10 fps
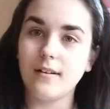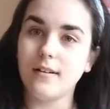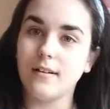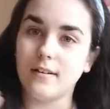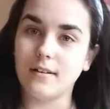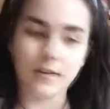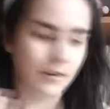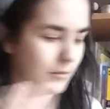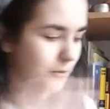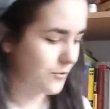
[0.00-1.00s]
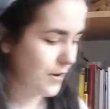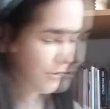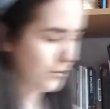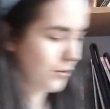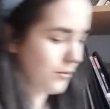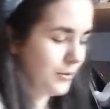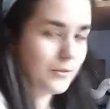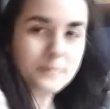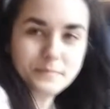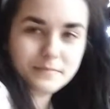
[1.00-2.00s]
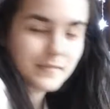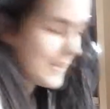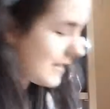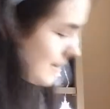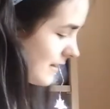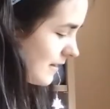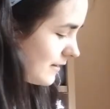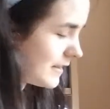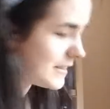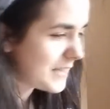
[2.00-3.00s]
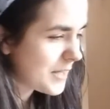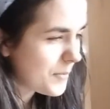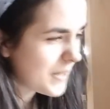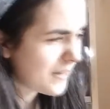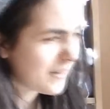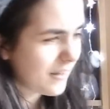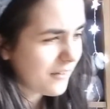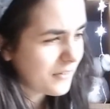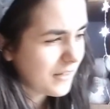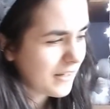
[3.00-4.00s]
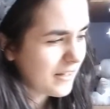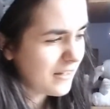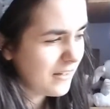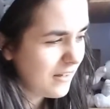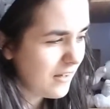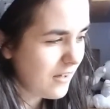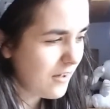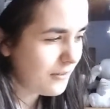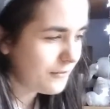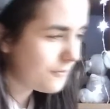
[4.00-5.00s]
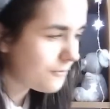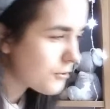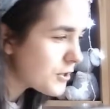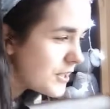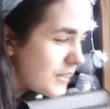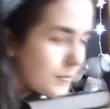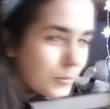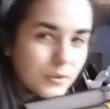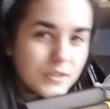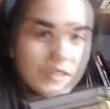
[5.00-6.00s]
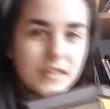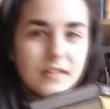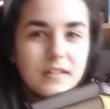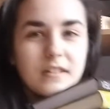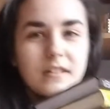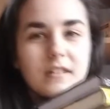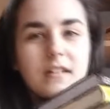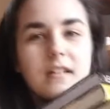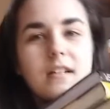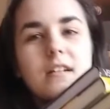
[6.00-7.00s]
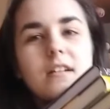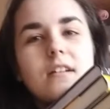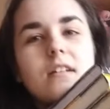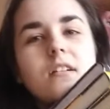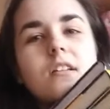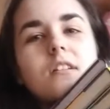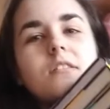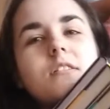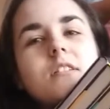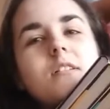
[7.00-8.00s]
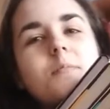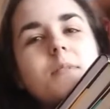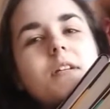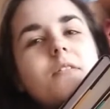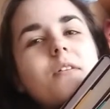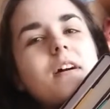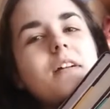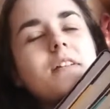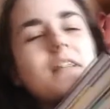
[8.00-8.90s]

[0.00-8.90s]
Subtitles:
I will try to show you a sneak peek. I have like 14 books here. Can you see them? Yeah, you kinda